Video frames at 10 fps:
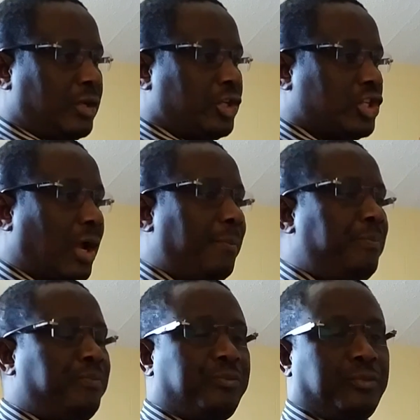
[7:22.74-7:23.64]

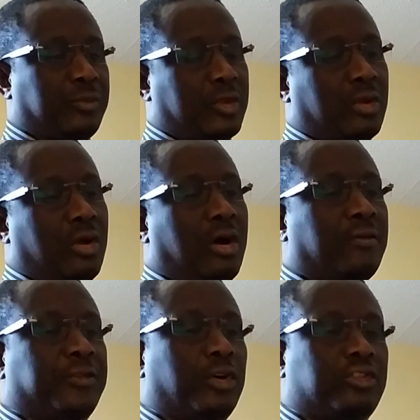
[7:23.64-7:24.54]
Some
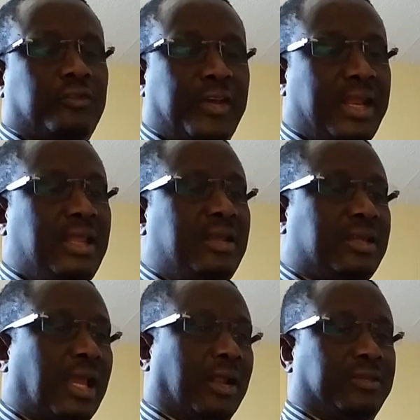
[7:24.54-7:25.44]
of those very
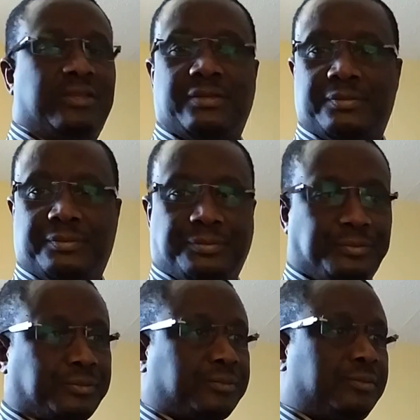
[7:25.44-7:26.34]
killers
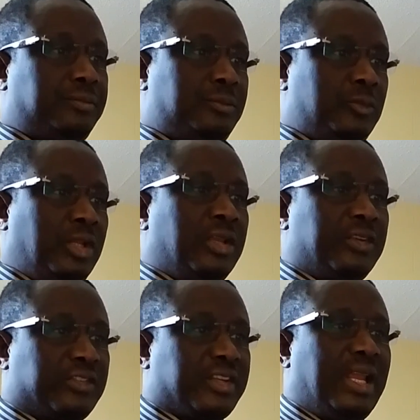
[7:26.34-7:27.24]

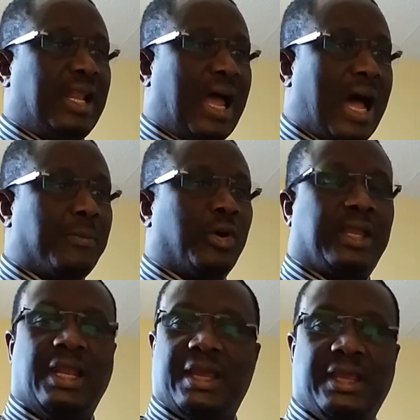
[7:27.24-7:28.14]
still harbor
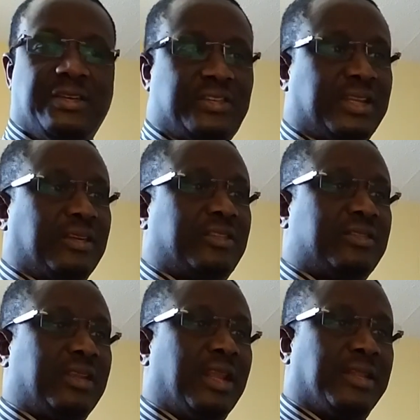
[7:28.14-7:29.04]
killer
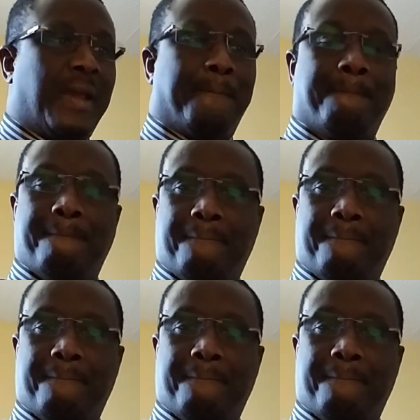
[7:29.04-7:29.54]
instincts in them,